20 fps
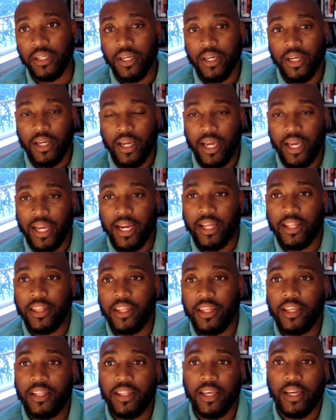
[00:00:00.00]
And I
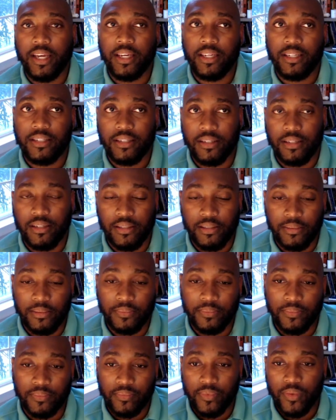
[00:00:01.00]
think that
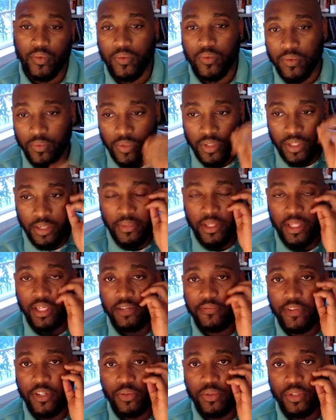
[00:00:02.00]
with some of the
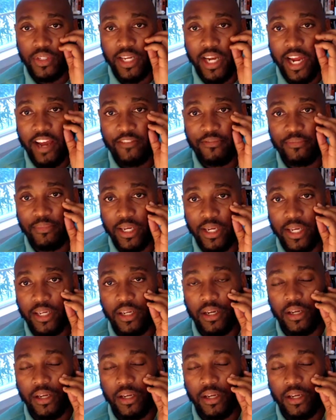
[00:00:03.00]
individuals that I've met